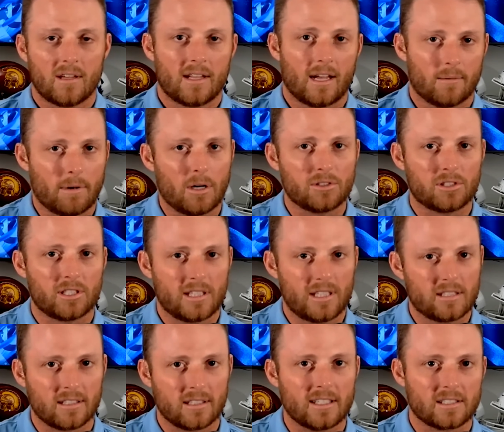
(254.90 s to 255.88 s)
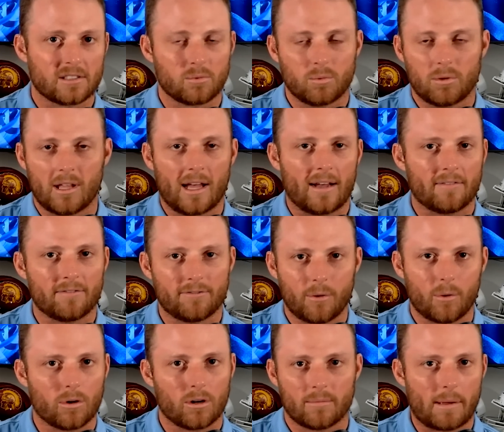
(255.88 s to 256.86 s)
Now, most of these lists will have
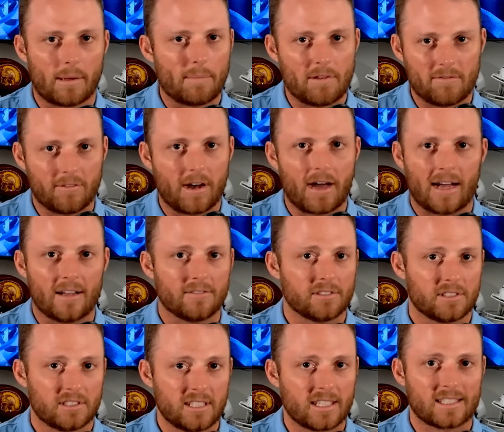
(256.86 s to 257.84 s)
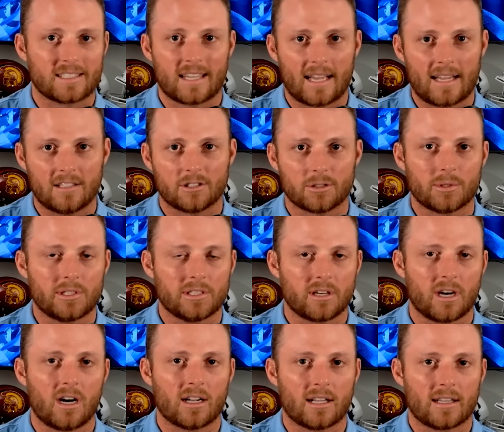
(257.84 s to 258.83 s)
four, maybe five, six entries
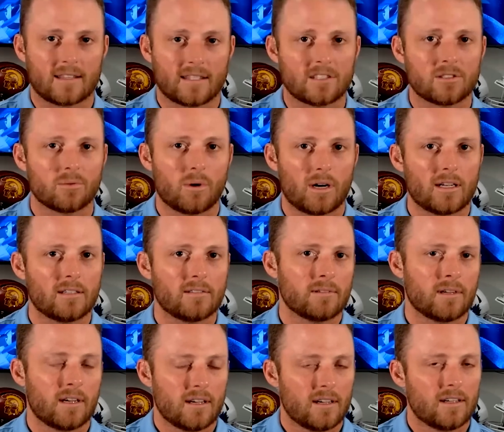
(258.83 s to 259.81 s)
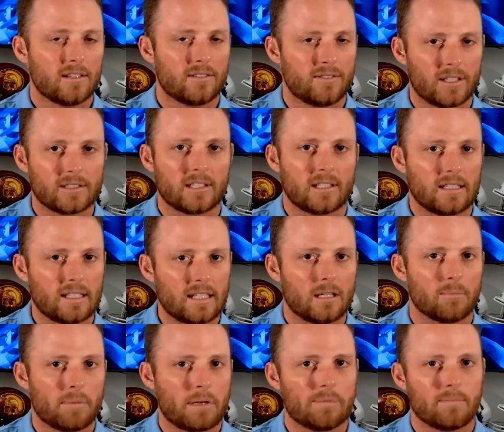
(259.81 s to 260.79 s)
on it. This one felt a
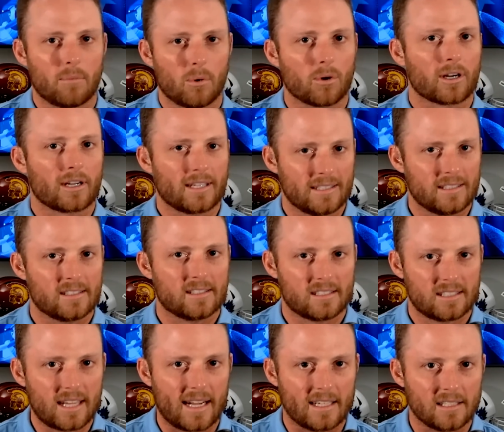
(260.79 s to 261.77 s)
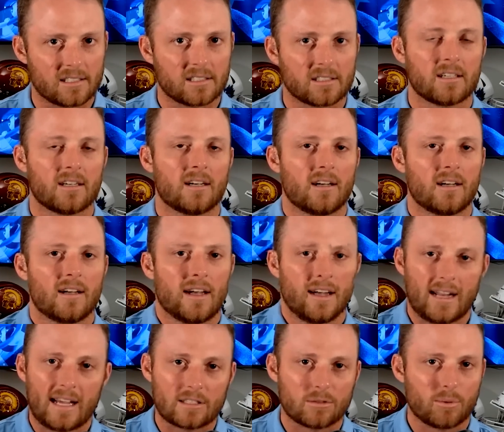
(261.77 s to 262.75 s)
little bit more concise.
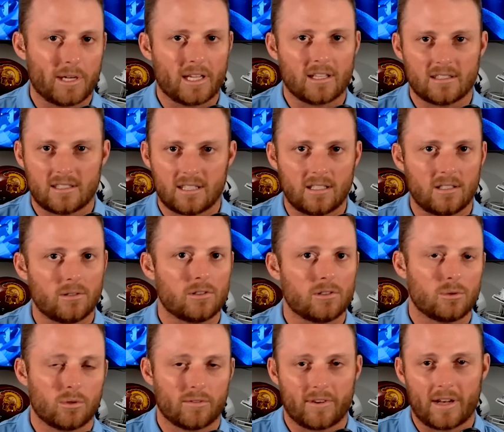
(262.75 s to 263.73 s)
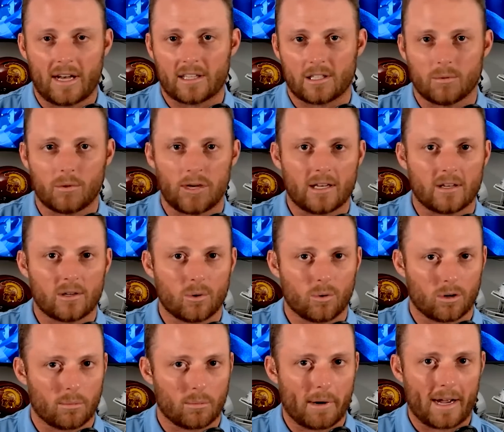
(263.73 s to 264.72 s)
And as we continue to evaluate
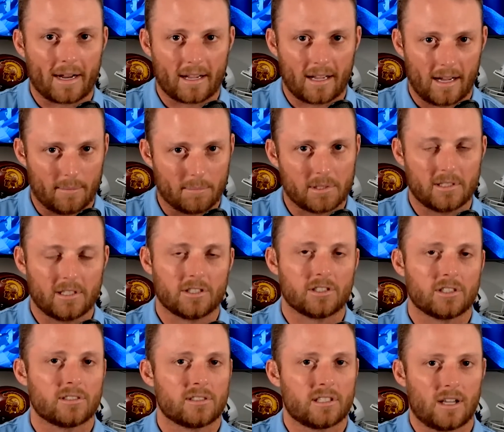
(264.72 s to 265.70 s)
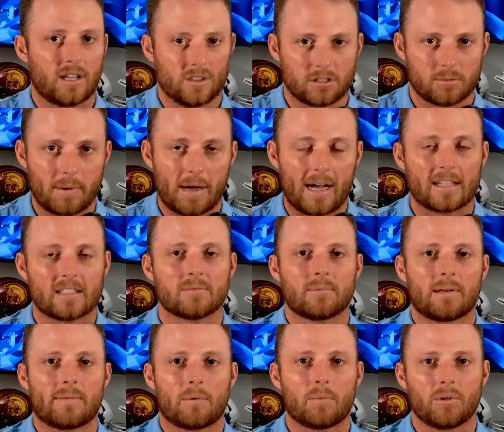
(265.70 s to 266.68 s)
quarterback competitions and other
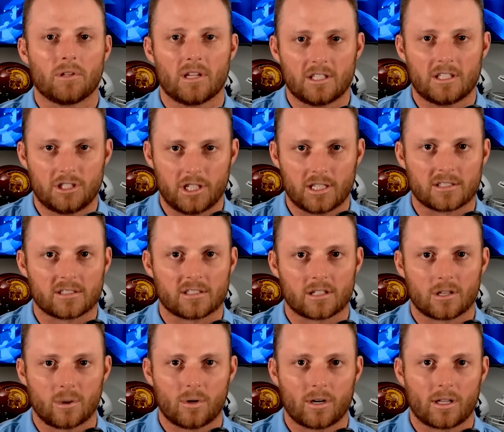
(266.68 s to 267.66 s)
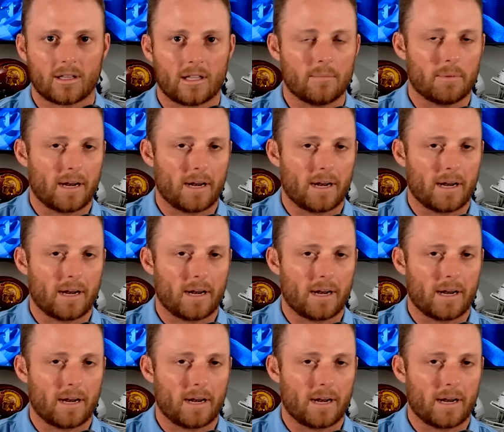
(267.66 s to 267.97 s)
spots, maybe we'll adjust accordingly.